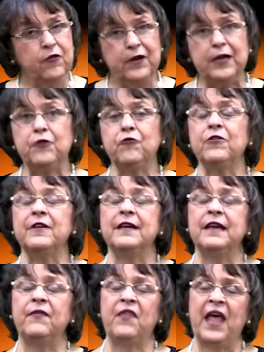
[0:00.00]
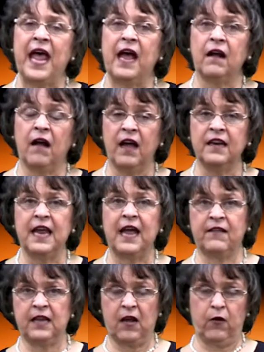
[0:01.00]
you're interested in that,
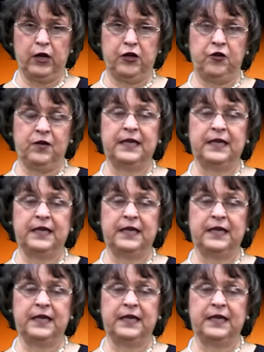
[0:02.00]
contact the OSU